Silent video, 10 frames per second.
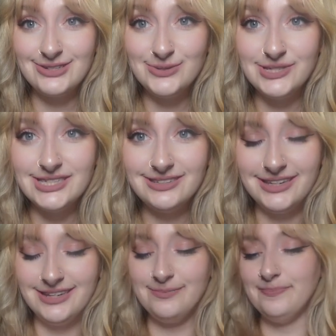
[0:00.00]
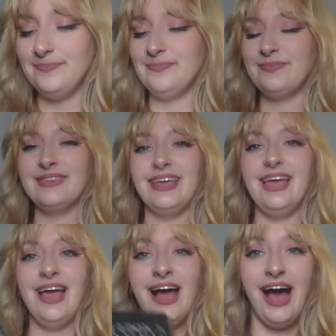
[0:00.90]
too silly.
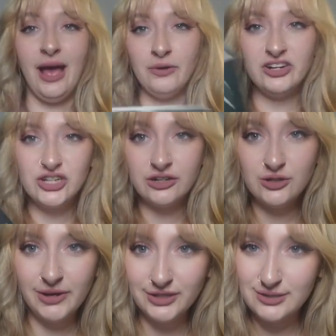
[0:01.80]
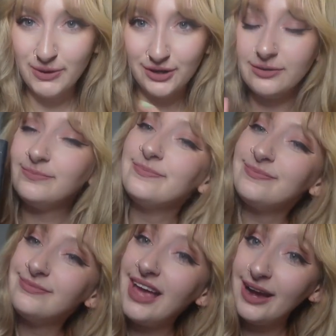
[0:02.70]
I want to talk to you about this book.
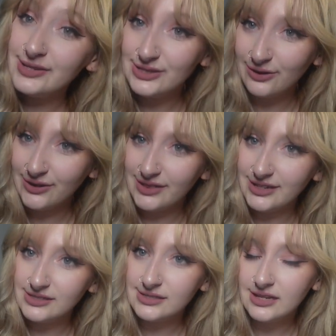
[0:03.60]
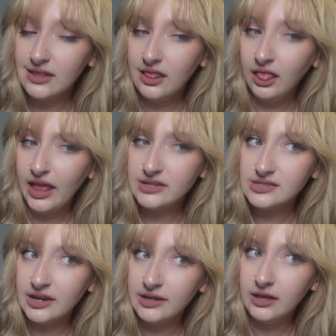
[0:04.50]
I started this last
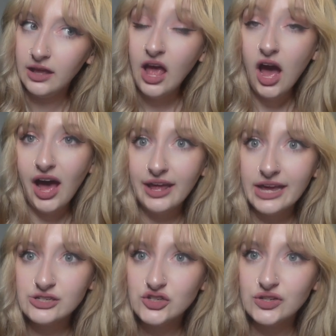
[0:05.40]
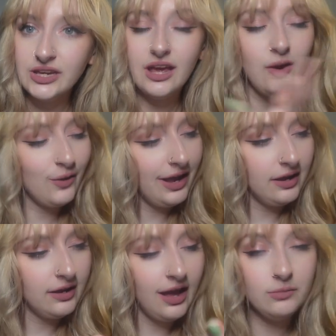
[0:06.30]
night. I actually,
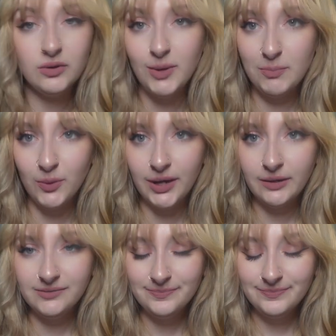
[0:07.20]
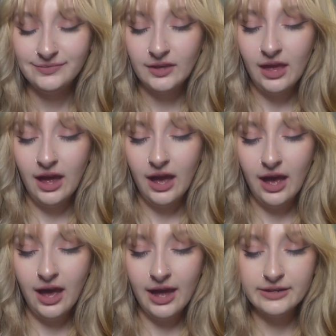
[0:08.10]
okay, I'm remembering.
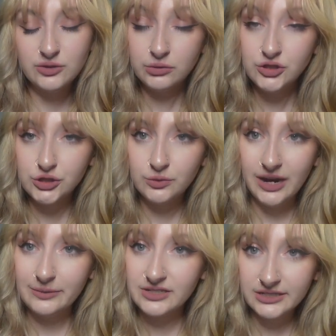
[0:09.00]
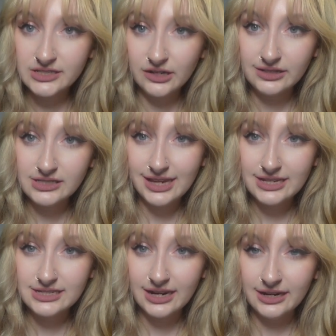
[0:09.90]
I told you I was going to start this
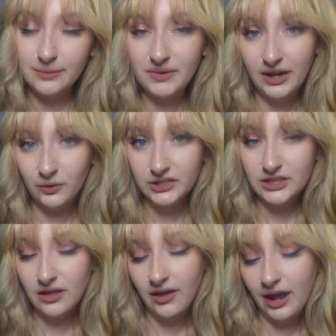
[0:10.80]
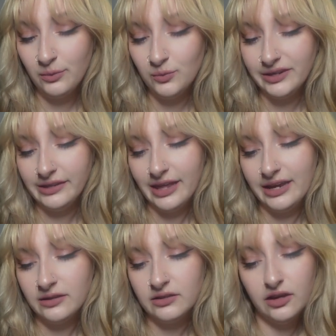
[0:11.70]
last night, but I only thought I would read
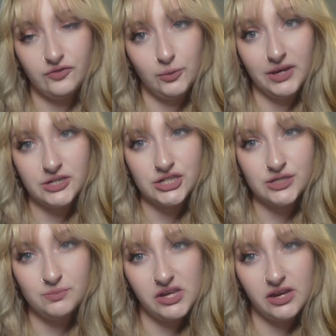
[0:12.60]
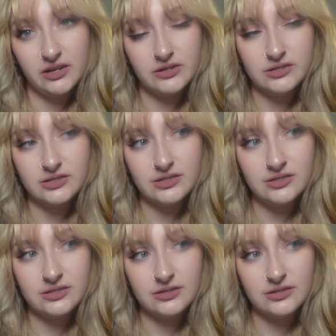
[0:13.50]
like a few pages because